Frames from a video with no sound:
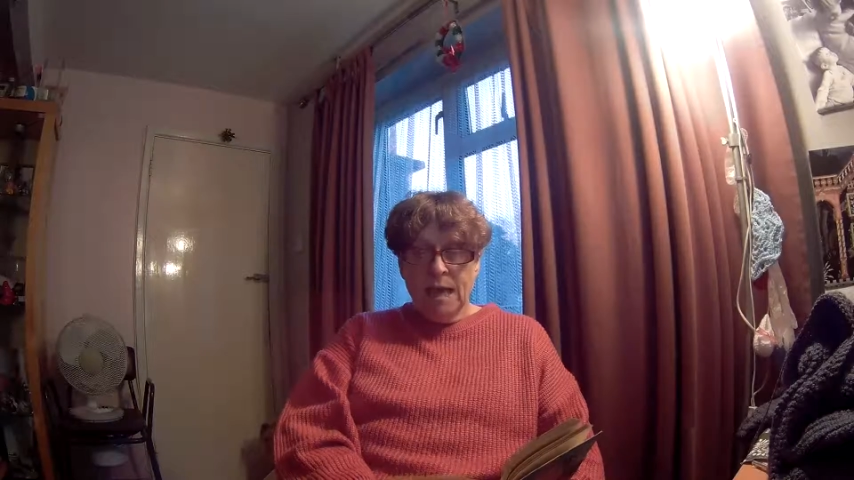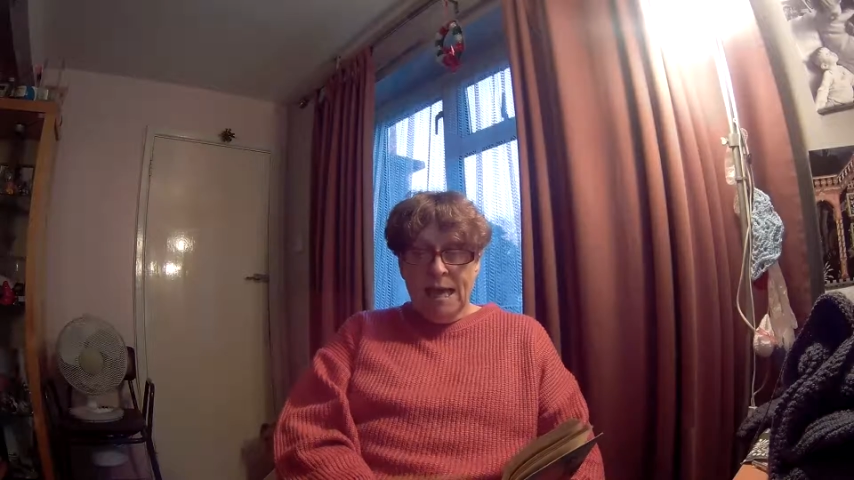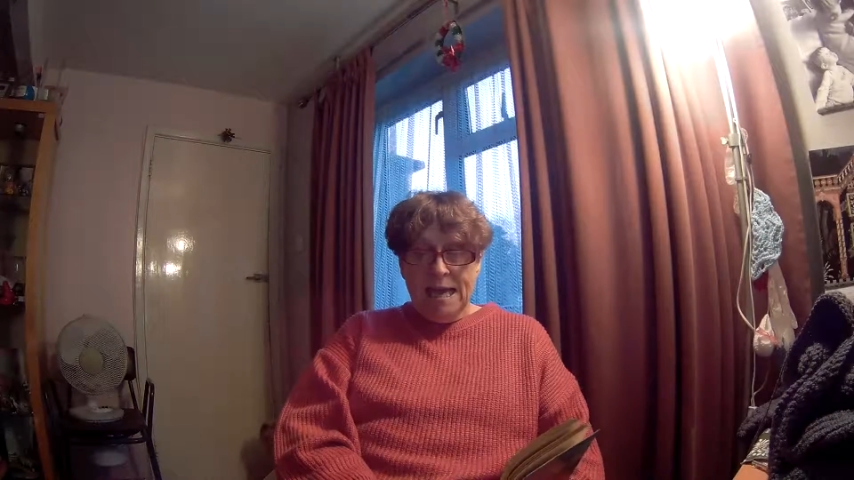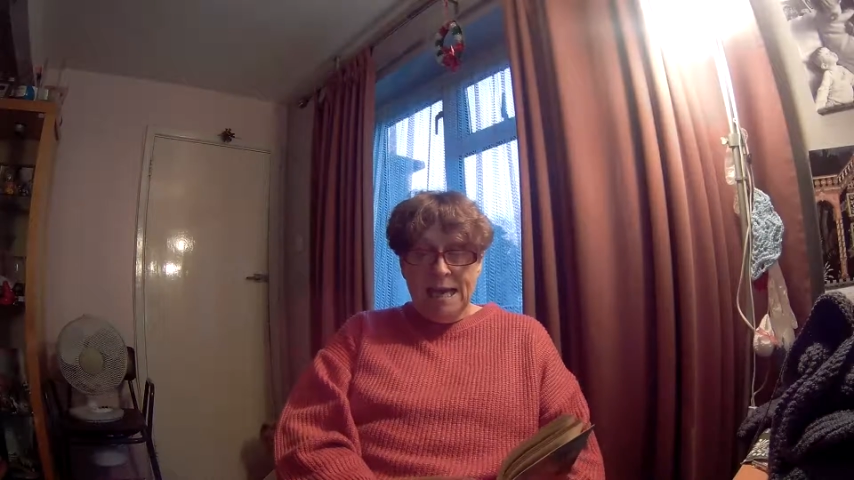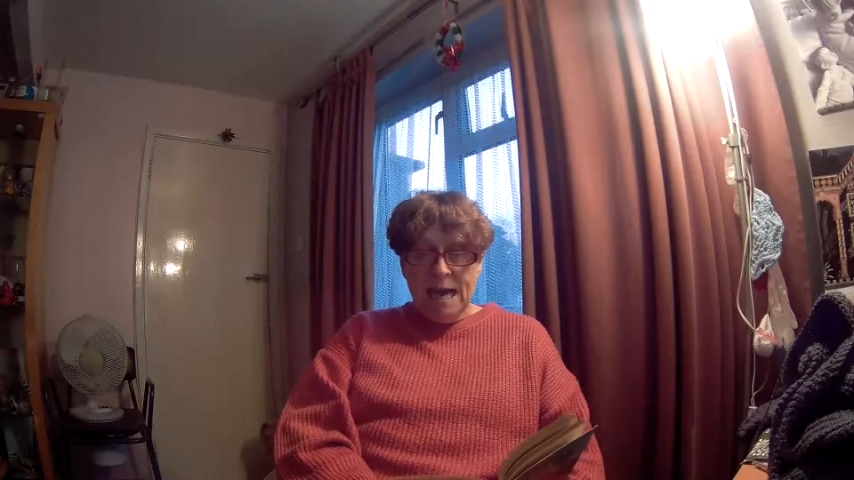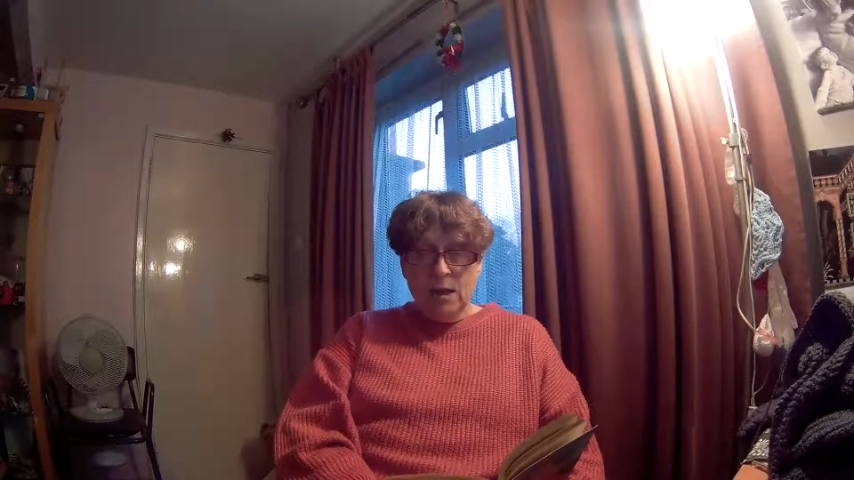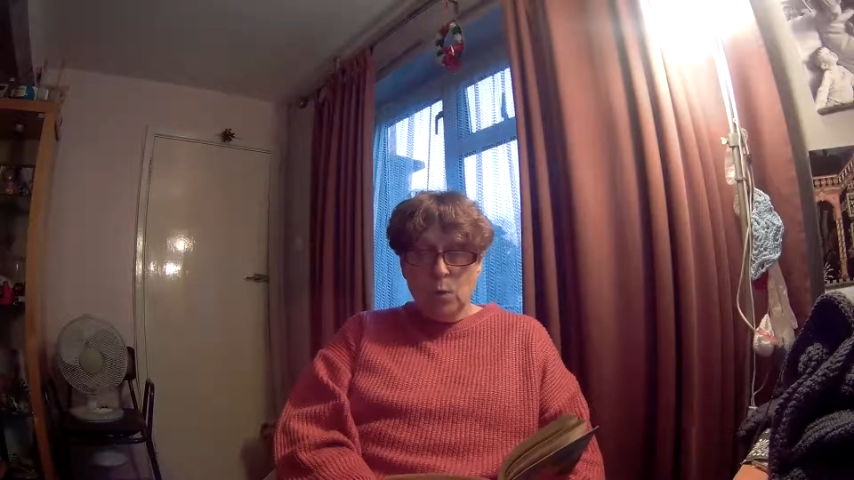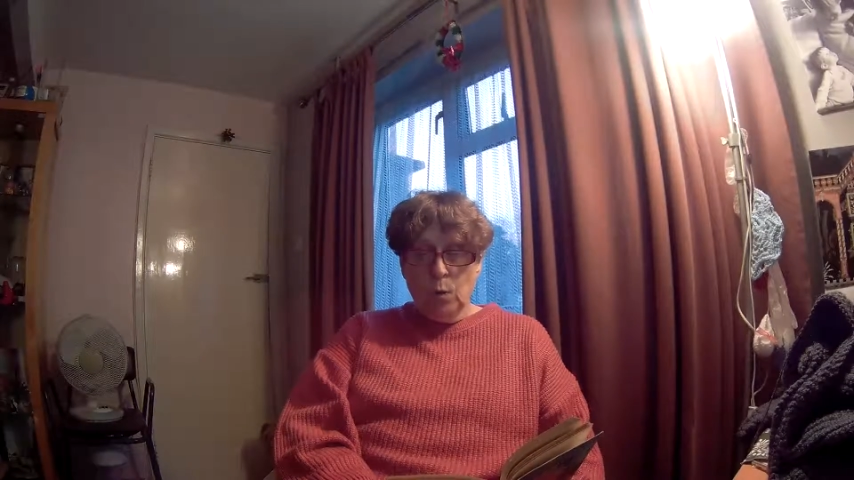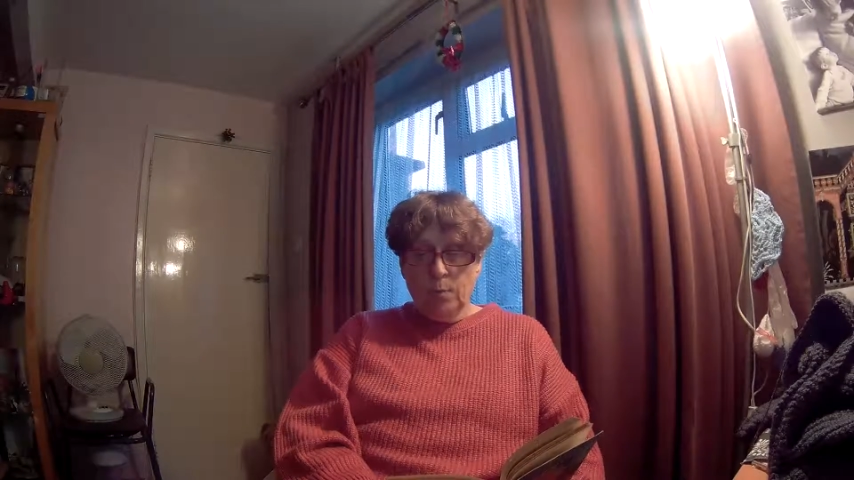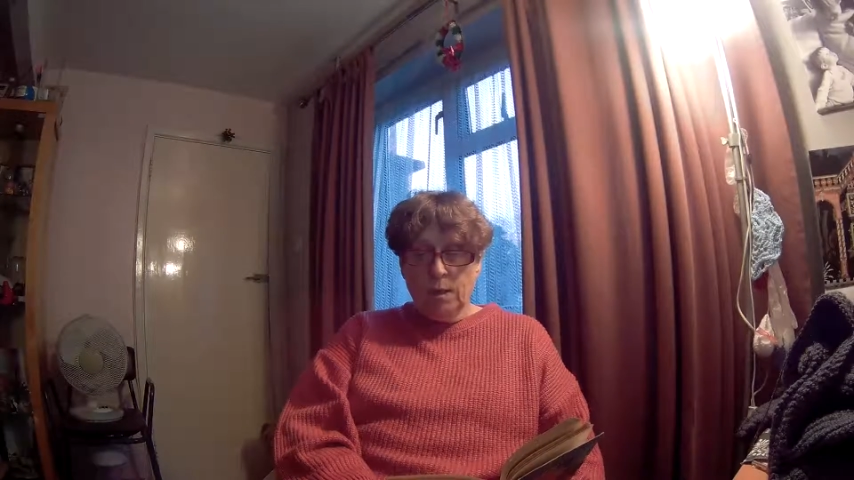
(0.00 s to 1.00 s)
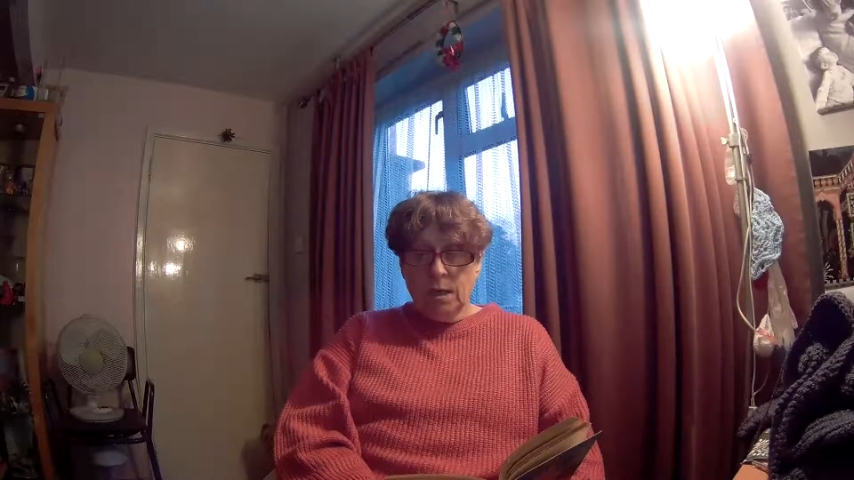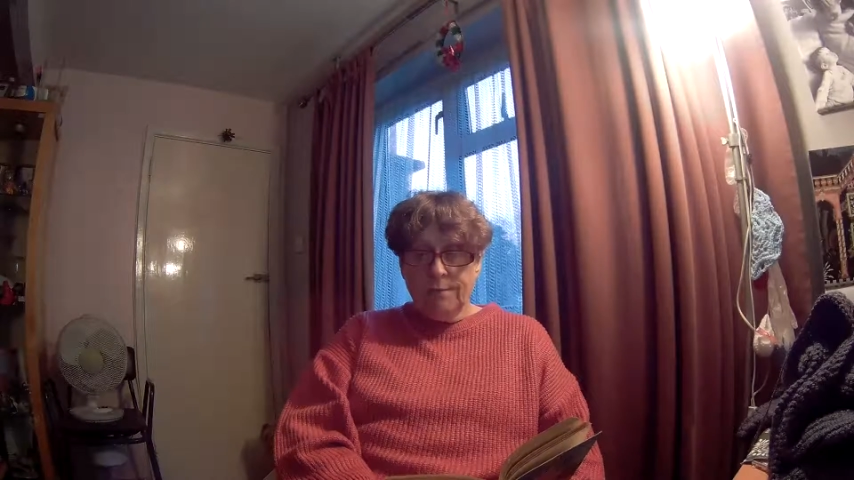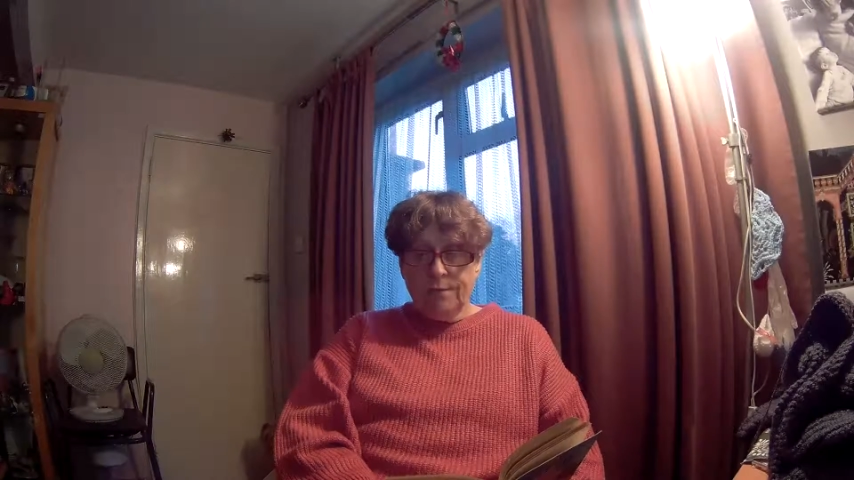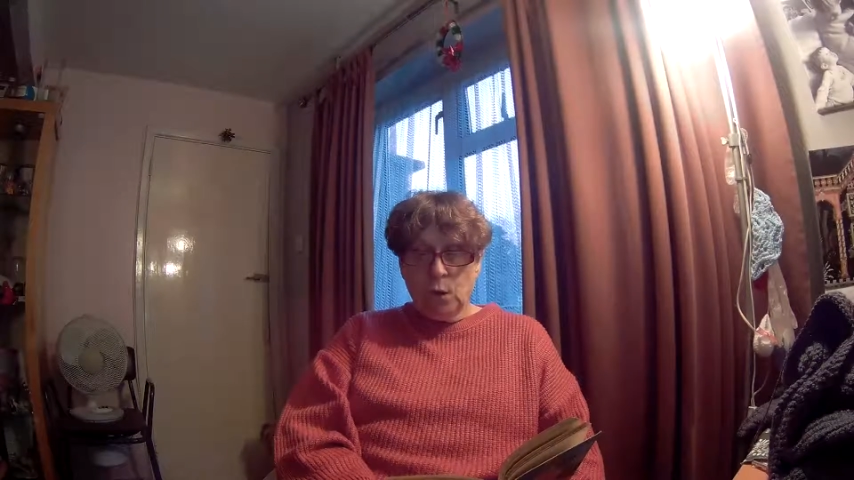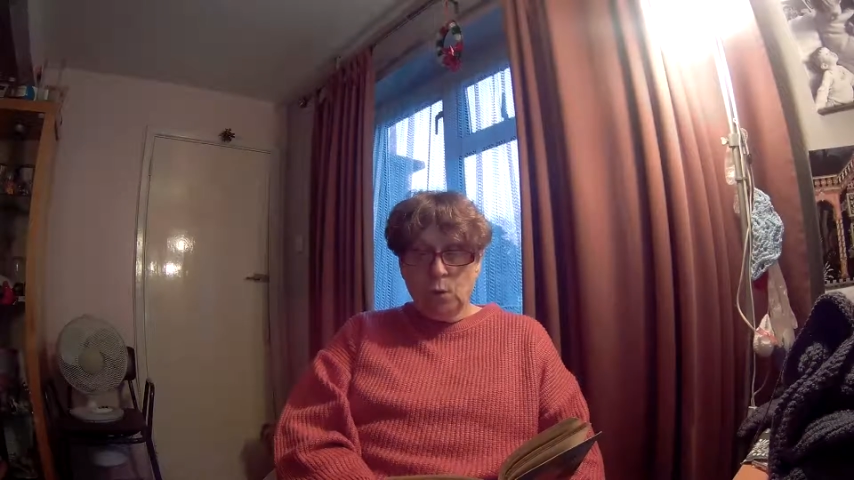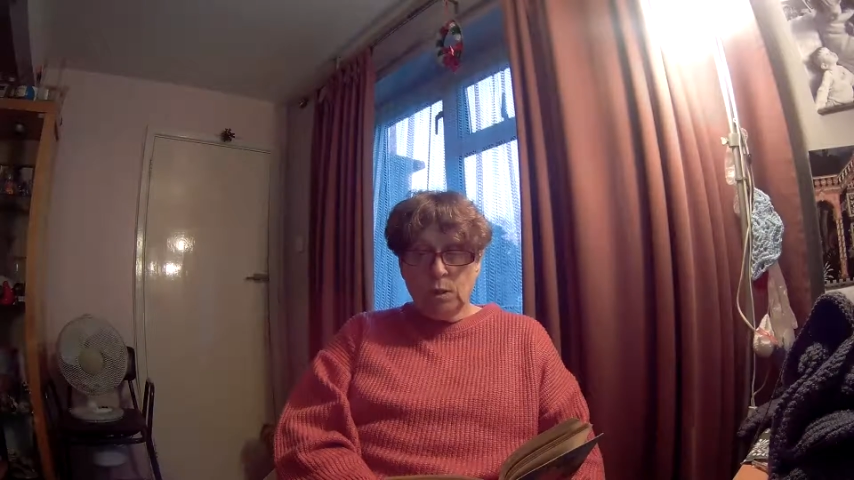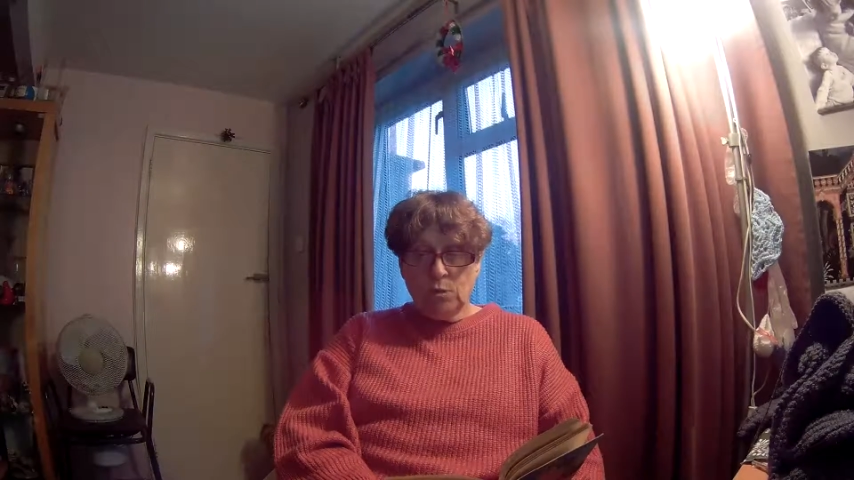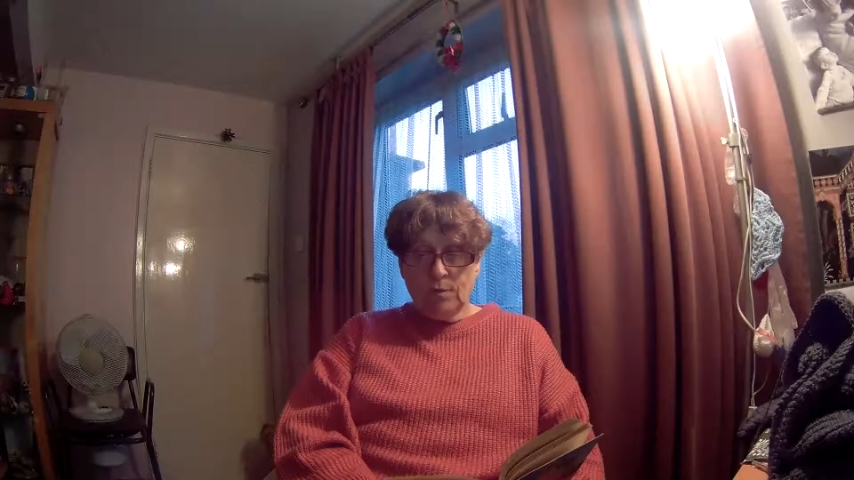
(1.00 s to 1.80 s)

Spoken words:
He let the woman unfold his